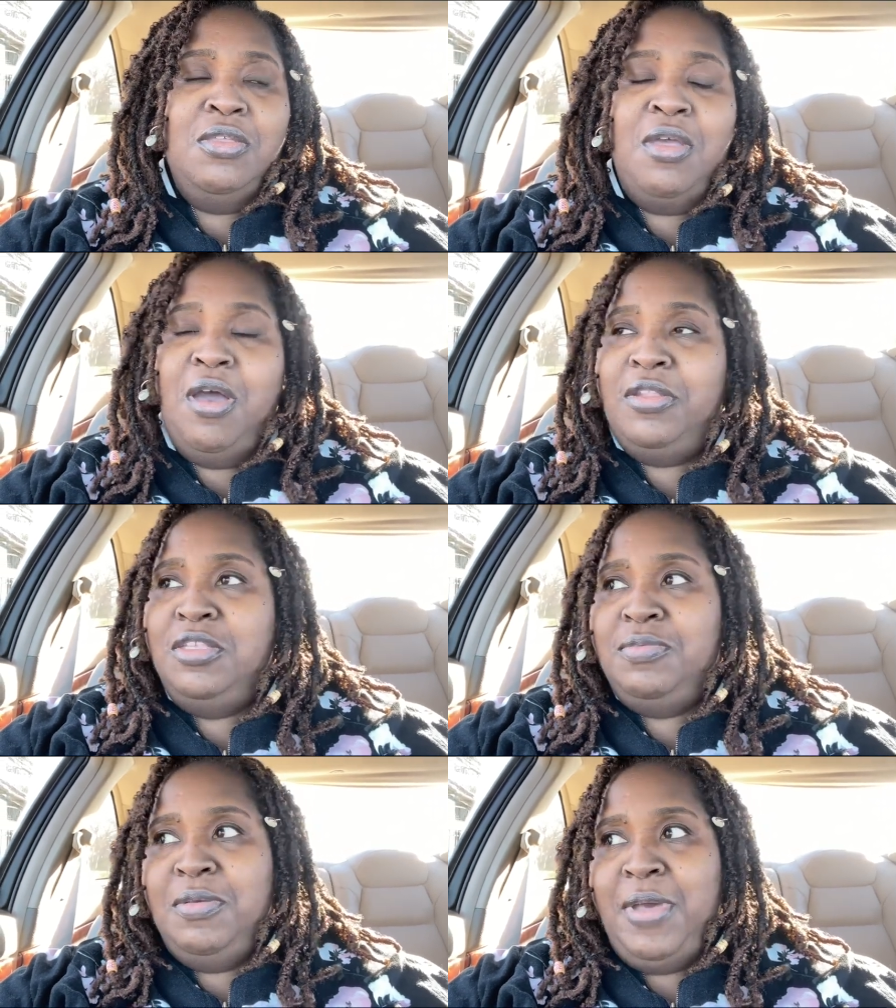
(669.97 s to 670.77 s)
Y'all,
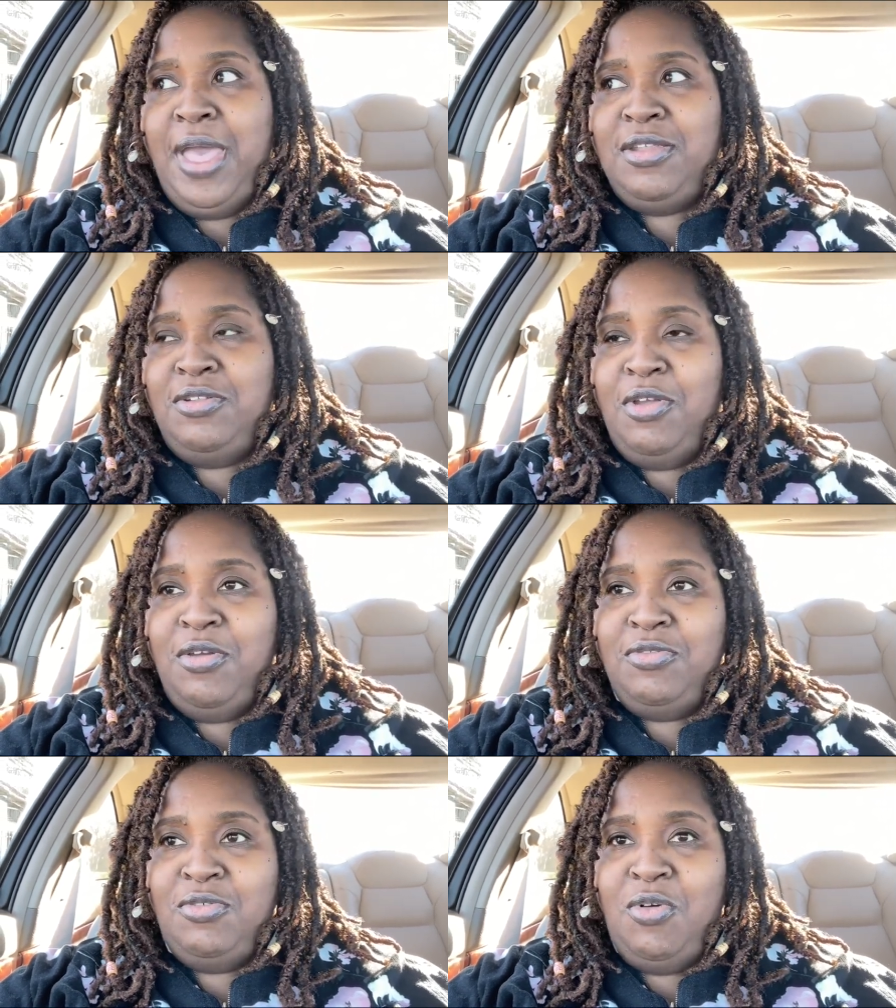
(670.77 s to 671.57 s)
these people had the
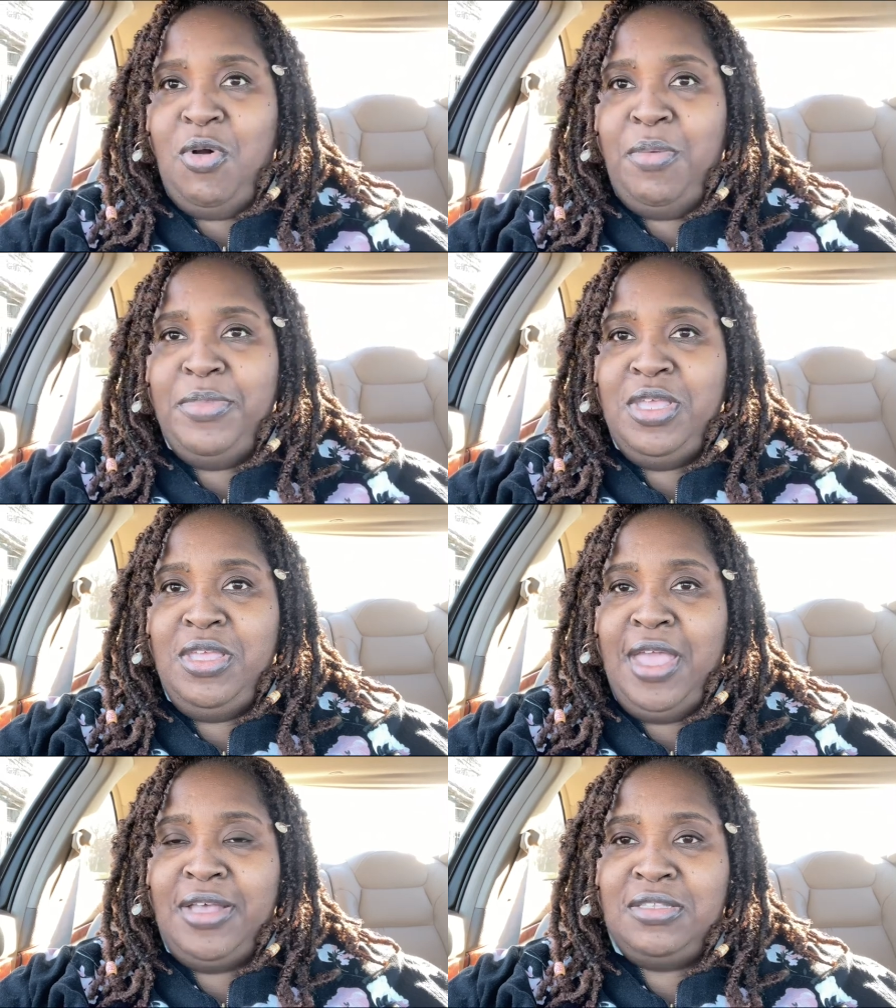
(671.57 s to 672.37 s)
nerve to call me
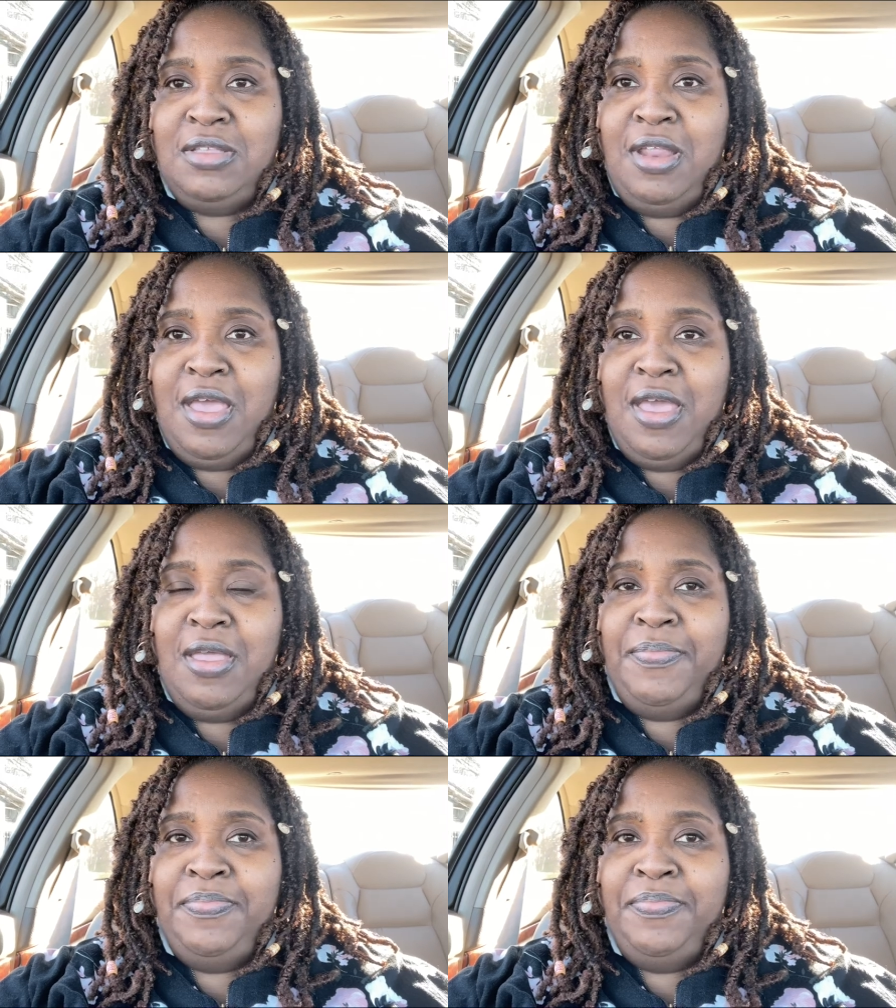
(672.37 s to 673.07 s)
yesterday.